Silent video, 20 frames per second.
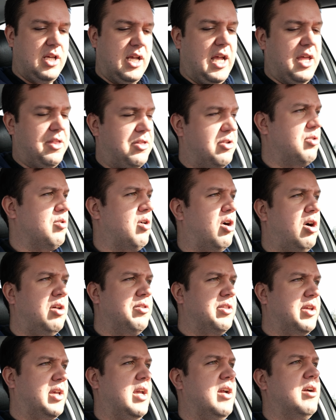you get through all
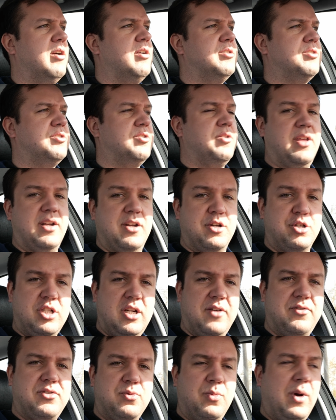the gears so that it
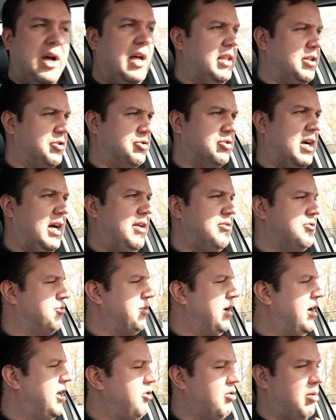shifts well, it drives
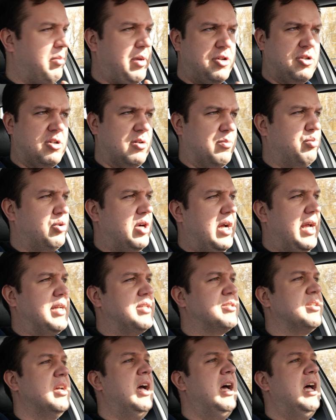well. You want to make sure it
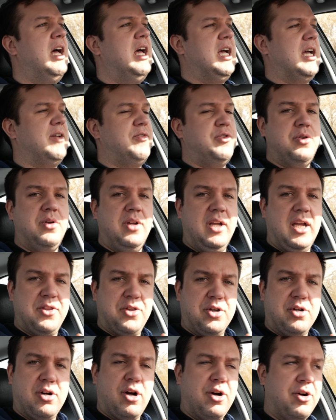brakes. If you can get
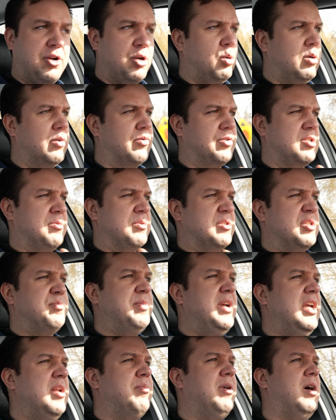the car to go over some
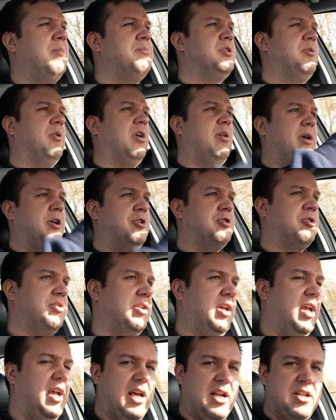speed bumps, you want to make sure
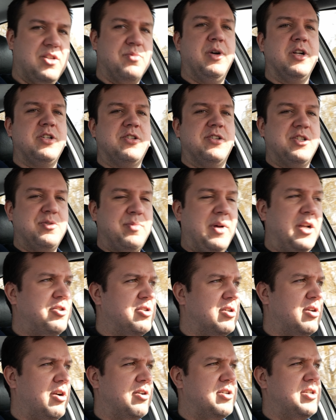that you get as much
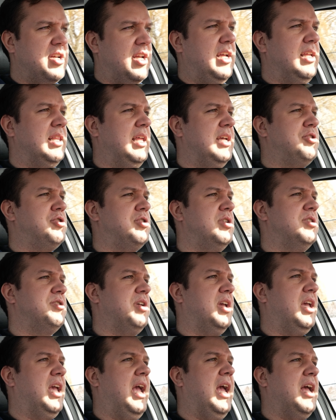suspension articulation as
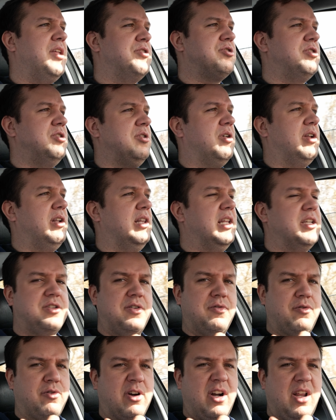you can so you can
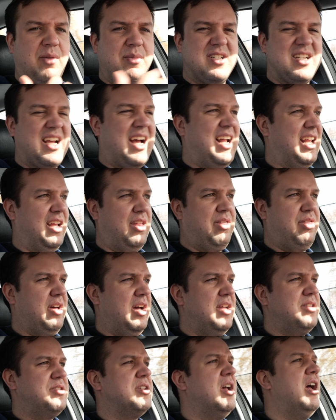listen for any metallic
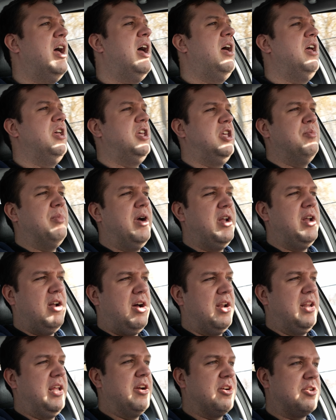thuds. You might
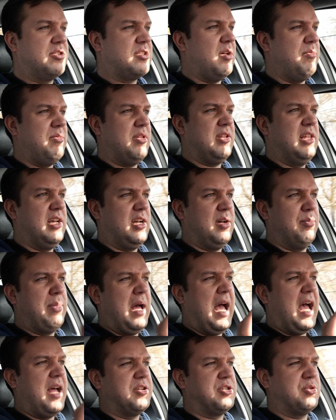not hear something like a
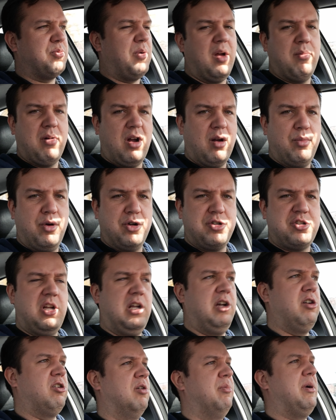bad sway bar
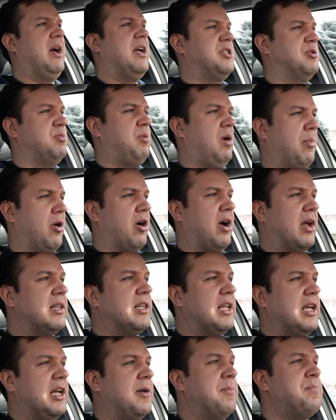bushing or a bad sway bar end
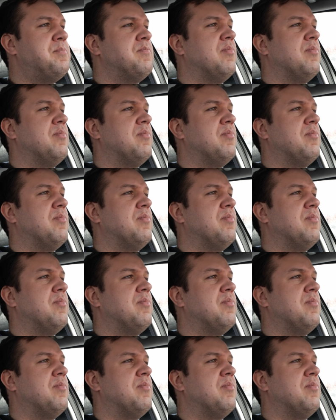link